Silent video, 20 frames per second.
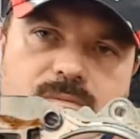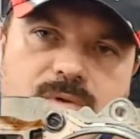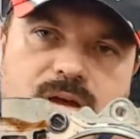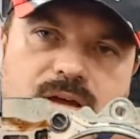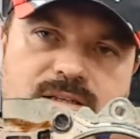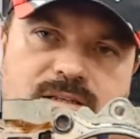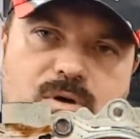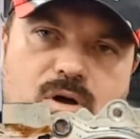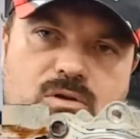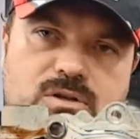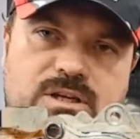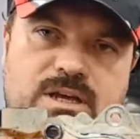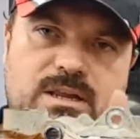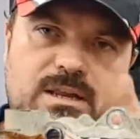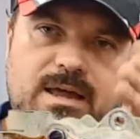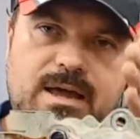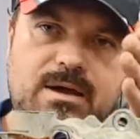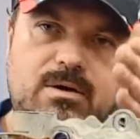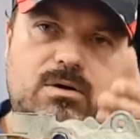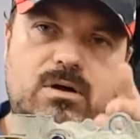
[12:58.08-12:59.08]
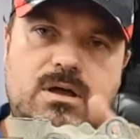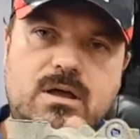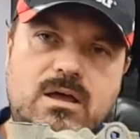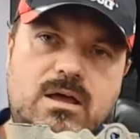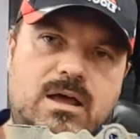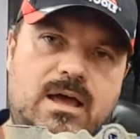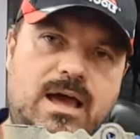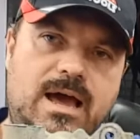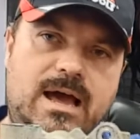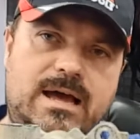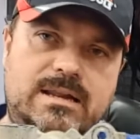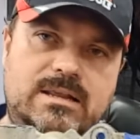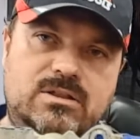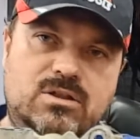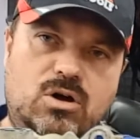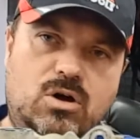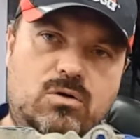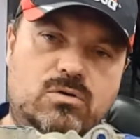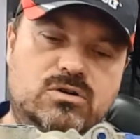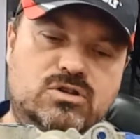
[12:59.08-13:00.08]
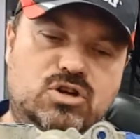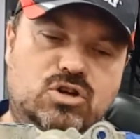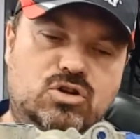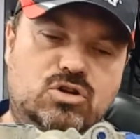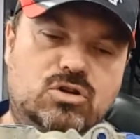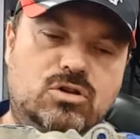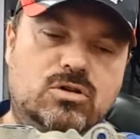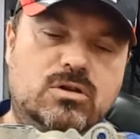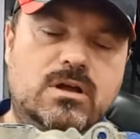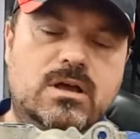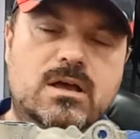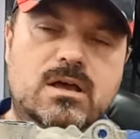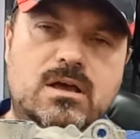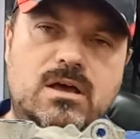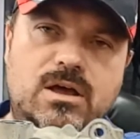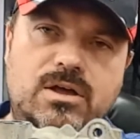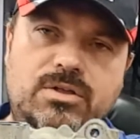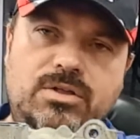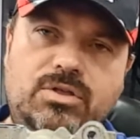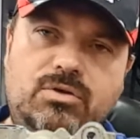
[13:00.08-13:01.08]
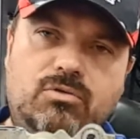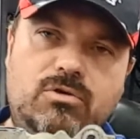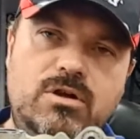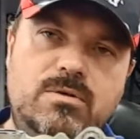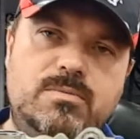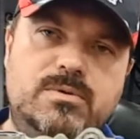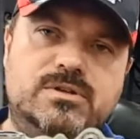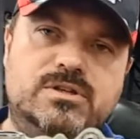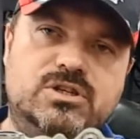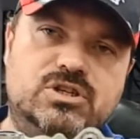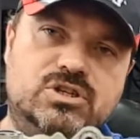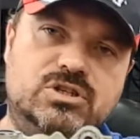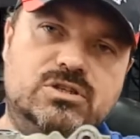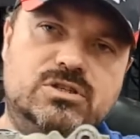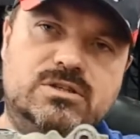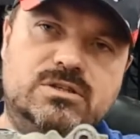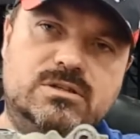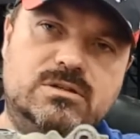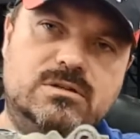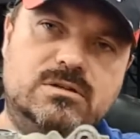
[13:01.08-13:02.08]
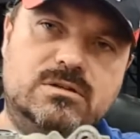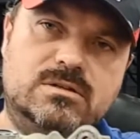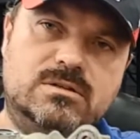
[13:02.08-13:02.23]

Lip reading: as I'm holding it now, and in the horizontal in 3 positions